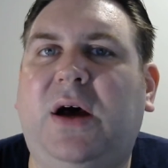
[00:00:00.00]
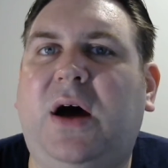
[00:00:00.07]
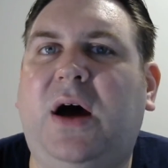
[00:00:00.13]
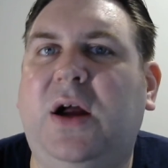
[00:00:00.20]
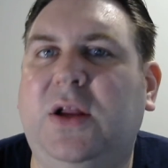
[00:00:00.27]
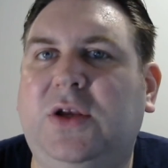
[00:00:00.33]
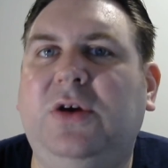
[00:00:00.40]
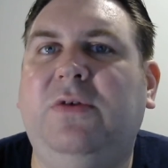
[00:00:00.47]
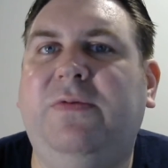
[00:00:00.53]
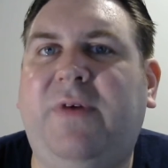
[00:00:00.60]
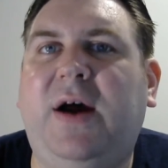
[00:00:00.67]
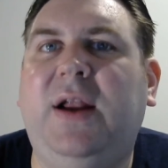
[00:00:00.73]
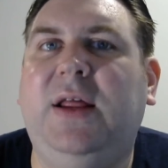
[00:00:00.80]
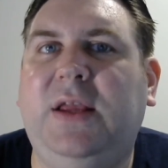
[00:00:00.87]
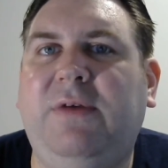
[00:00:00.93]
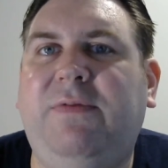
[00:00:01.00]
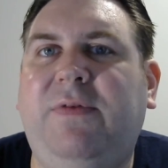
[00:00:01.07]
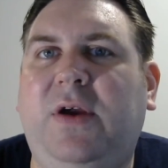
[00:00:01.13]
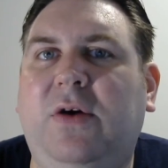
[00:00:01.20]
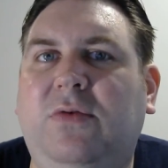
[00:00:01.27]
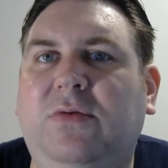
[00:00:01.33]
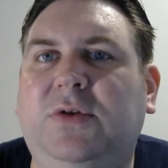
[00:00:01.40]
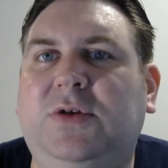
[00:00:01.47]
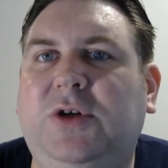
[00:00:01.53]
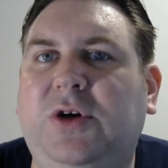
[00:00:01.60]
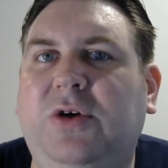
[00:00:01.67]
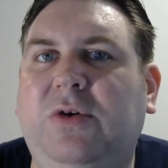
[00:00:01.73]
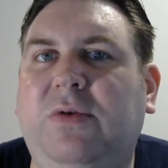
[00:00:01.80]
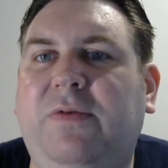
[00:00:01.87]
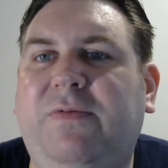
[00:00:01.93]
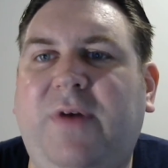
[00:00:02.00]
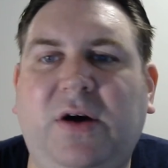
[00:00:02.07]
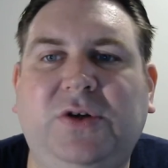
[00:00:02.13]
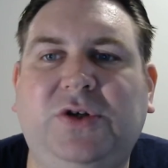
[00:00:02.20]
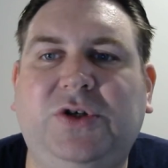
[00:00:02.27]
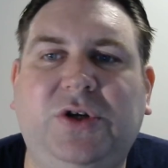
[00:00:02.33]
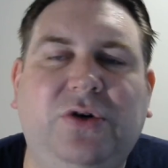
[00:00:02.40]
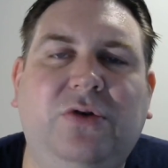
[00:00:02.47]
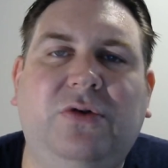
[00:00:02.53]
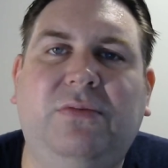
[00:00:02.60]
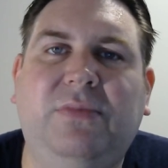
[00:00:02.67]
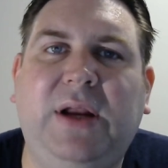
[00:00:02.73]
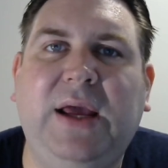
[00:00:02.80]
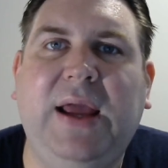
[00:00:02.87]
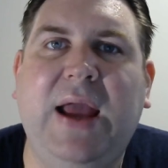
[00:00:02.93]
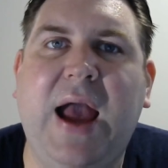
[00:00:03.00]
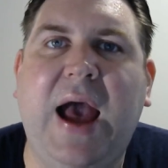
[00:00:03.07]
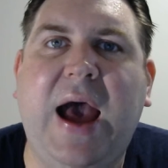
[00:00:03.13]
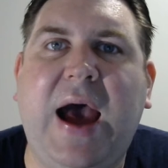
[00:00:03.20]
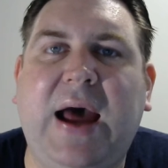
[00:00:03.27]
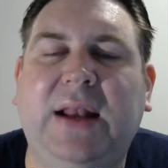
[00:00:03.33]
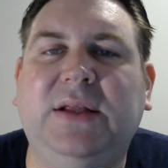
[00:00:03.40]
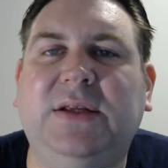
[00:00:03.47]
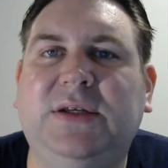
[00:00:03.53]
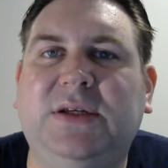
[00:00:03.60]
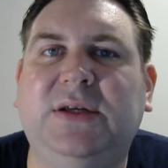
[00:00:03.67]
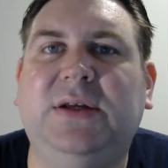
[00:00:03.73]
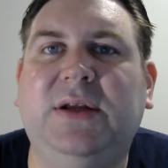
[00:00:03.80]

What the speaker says: I do find it difficult to function normally and